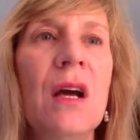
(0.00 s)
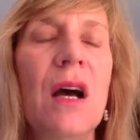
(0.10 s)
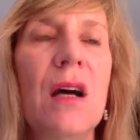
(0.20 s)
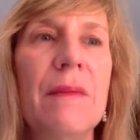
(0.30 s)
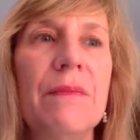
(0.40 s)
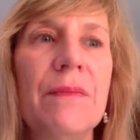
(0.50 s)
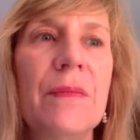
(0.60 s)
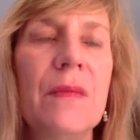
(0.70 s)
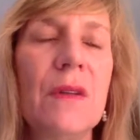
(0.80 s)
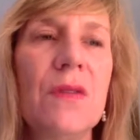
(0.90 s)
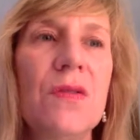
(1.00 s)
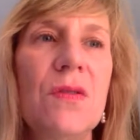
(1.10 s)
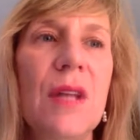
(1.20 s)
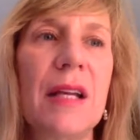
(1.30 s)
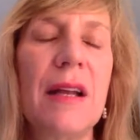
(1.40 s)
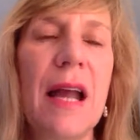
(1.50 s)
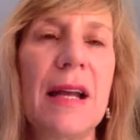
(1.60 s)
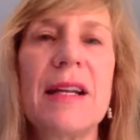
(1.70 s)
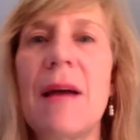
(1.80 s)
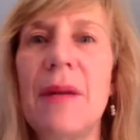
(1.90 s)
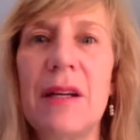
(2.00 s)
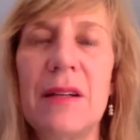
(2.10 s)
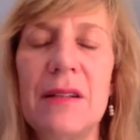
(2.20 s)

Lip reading: that economic